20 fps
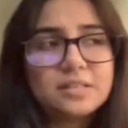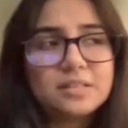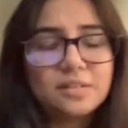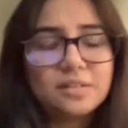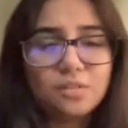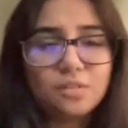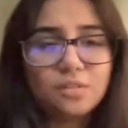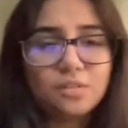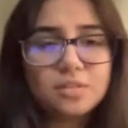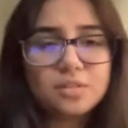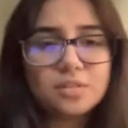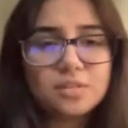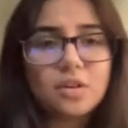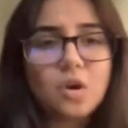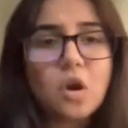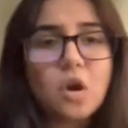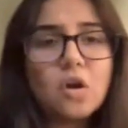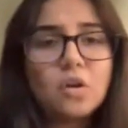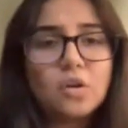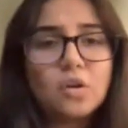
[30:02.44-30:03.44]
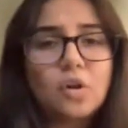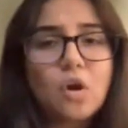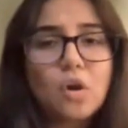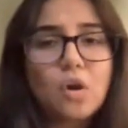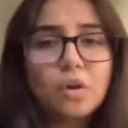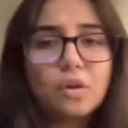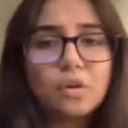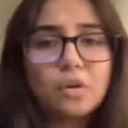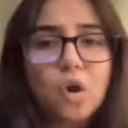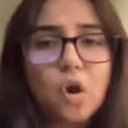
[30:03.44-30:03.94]
you know. It's a
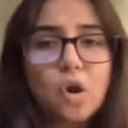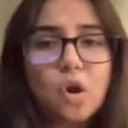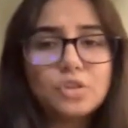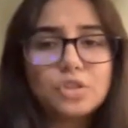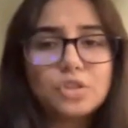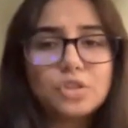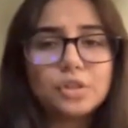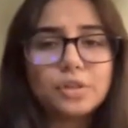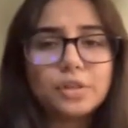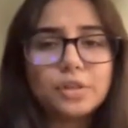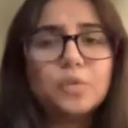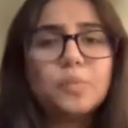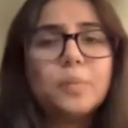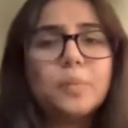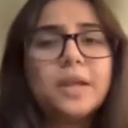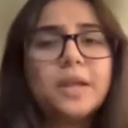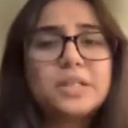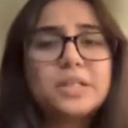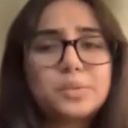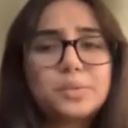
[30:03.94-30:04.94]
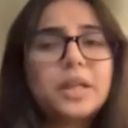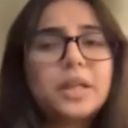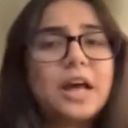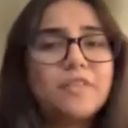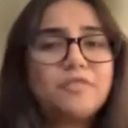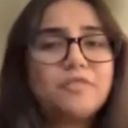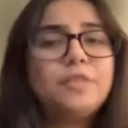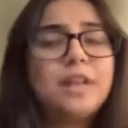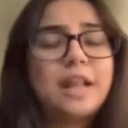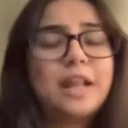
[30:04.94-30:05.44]
long journey. You might as well
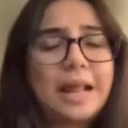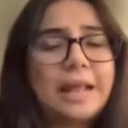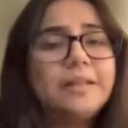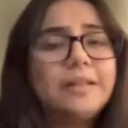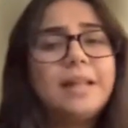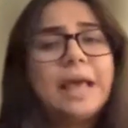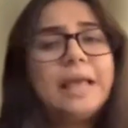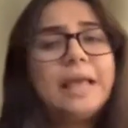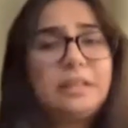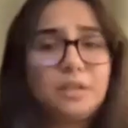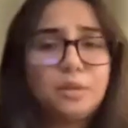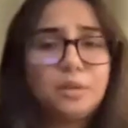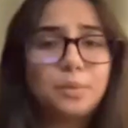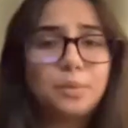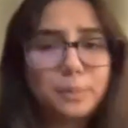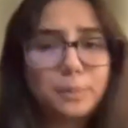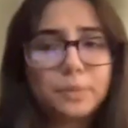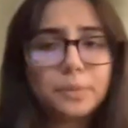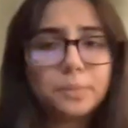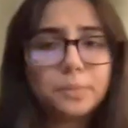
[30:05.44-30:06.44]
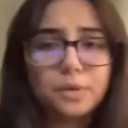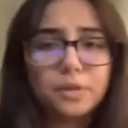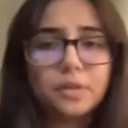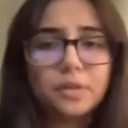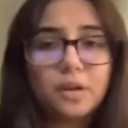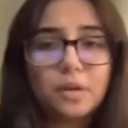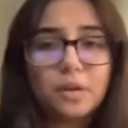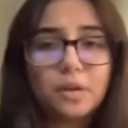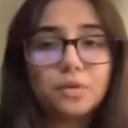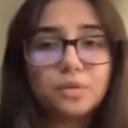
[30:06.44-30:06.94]
have likable people
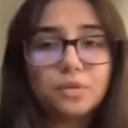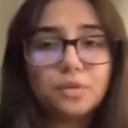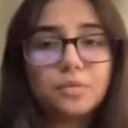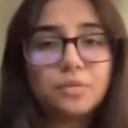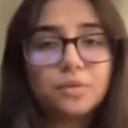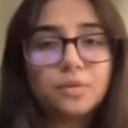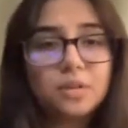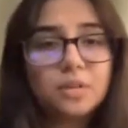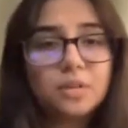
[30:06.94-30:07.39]
around you.